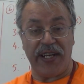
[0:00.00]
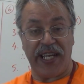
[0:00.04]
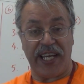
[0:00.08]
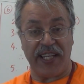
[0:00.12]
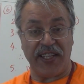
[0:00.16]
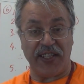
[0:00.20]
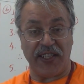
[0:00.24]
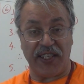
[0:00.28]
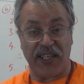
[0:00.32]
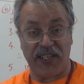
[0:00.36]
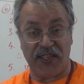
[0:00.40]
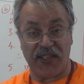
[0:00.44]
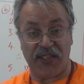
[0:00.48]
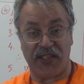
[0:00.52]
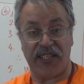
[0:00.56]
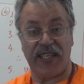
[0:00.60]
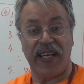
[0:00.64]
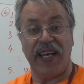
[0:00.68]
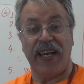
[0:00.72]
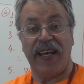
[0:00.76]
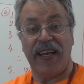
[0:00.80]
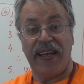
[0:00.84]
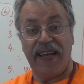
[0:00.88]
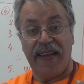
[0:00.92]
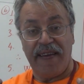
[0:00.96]
it
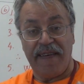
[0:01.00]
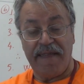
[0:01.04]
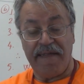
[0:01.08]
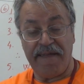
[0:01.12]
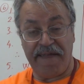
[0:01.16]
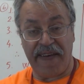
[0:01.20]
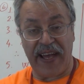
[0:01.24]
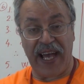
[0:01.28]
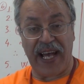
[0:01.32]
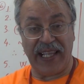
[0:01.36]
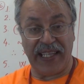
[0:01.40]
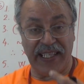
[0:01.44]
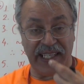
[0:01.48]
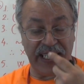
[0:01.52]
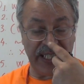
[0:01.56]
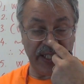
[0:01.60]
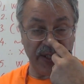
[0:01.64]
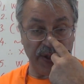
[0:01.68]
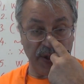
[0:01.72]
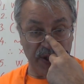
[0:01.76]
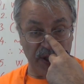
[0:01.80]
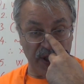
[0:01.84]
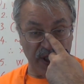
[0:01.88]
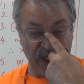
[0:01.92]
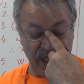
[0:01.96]
is valid
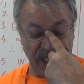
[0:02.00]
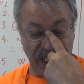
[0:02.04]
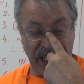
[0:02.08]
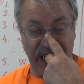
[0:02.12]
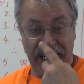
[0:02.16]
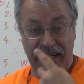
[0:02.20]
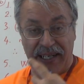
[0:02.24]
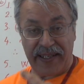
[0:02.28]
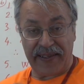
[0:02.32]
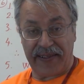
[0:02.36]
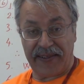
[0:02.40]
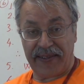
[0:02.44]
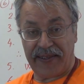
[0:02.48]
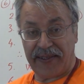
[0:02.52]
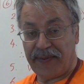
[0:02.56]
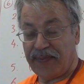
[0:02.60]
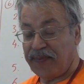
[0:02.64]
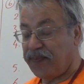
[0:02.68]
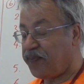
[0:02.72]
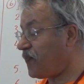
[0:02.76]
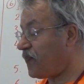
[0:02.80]
or not.